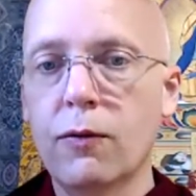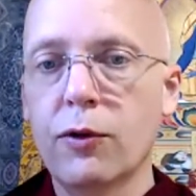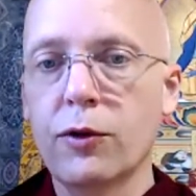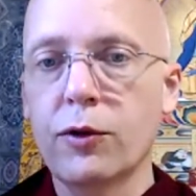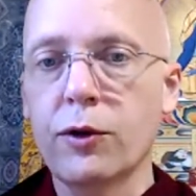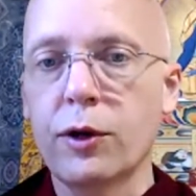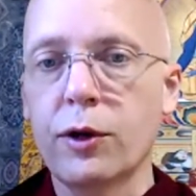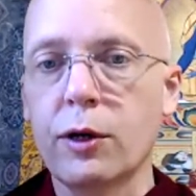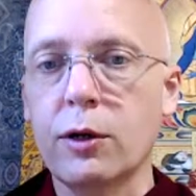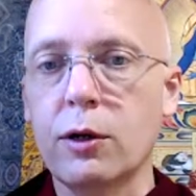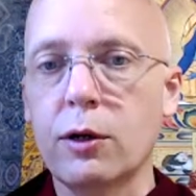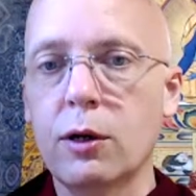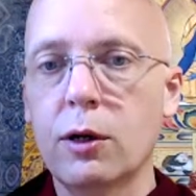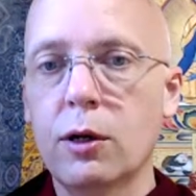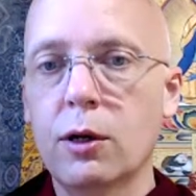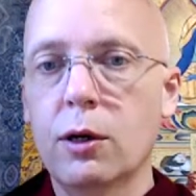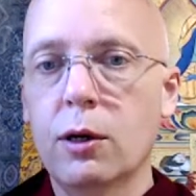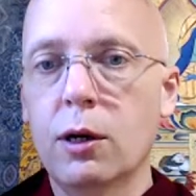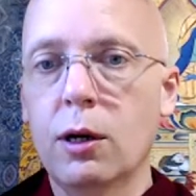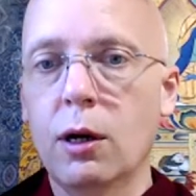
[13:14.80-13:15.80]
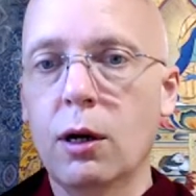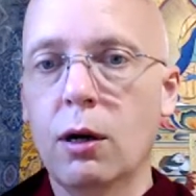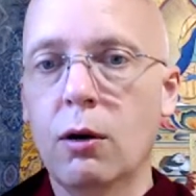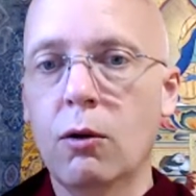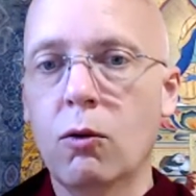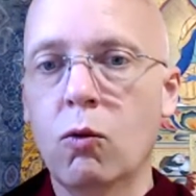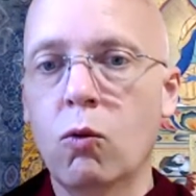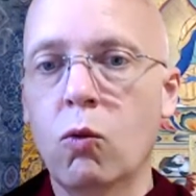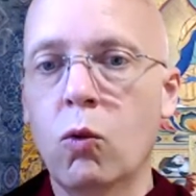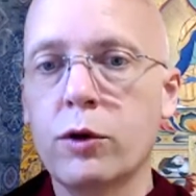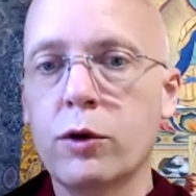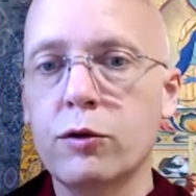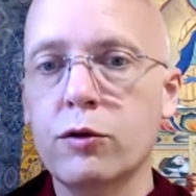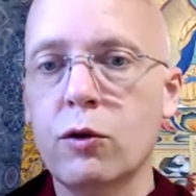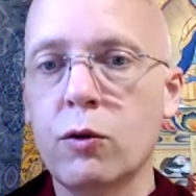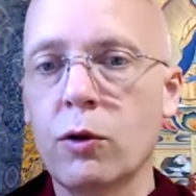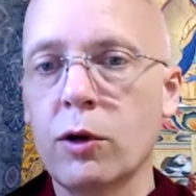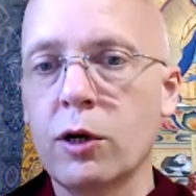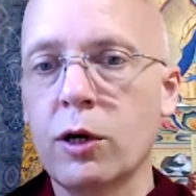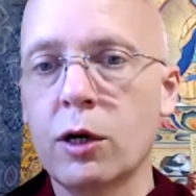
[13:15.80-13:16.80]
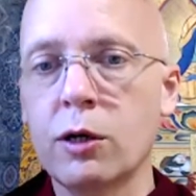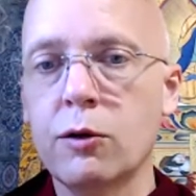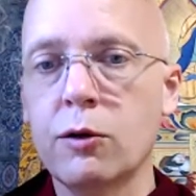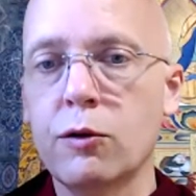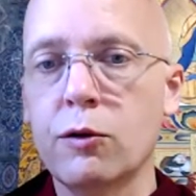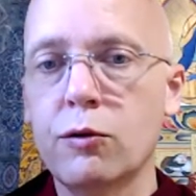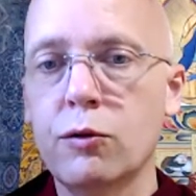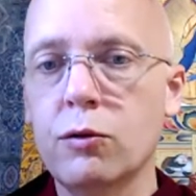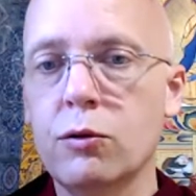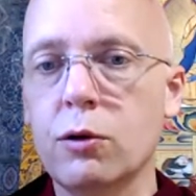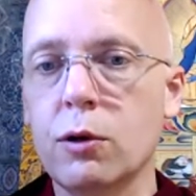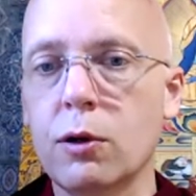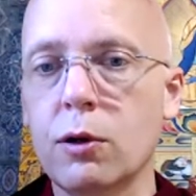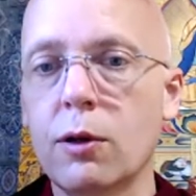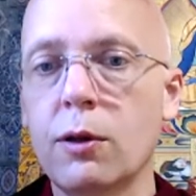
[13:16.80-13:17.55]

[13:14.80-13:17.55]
like uh, what is going on in the sutra.